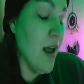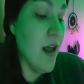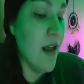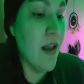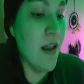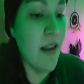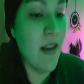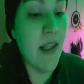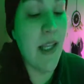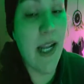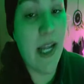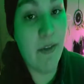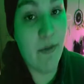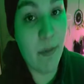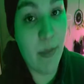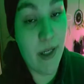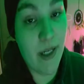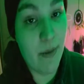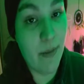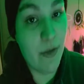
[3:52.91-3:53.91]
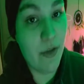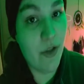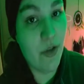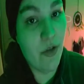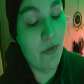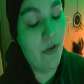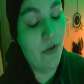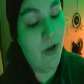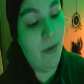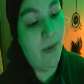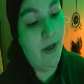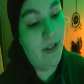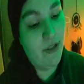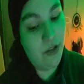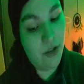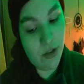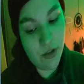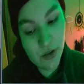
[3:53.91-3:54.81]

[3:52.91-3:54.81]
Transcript: that I haven't been able to do very much.